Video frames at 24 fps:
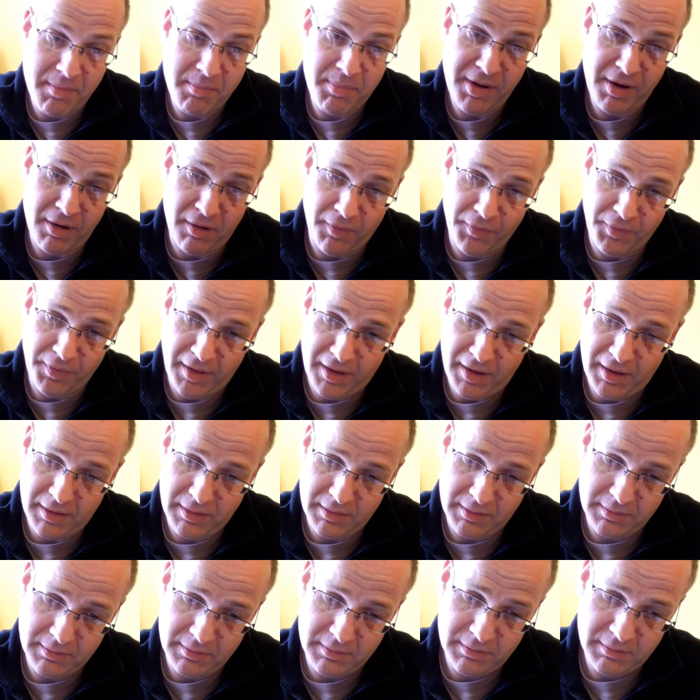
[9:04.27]
bit on that,
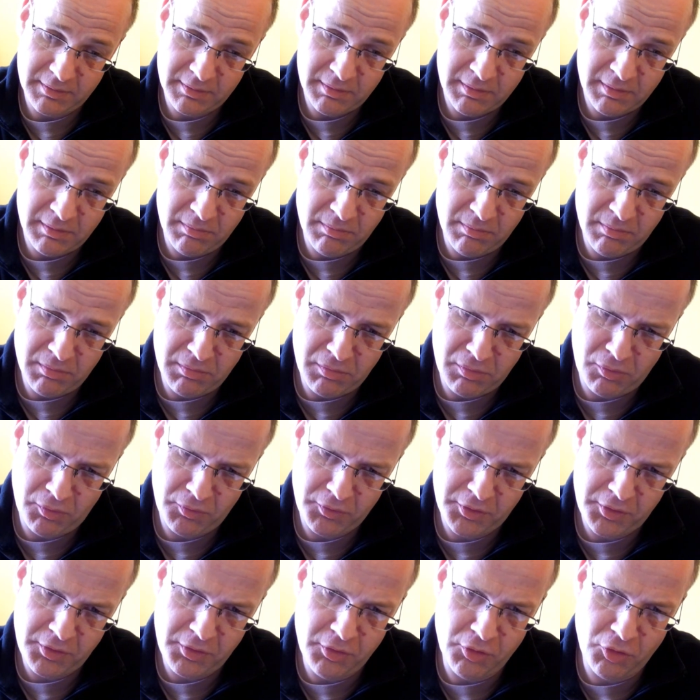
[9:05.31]
more
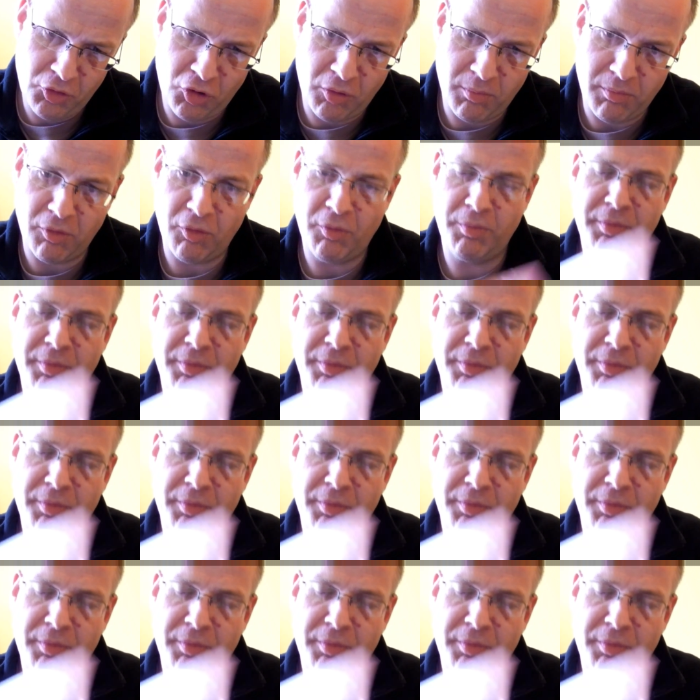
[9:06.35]
than normal.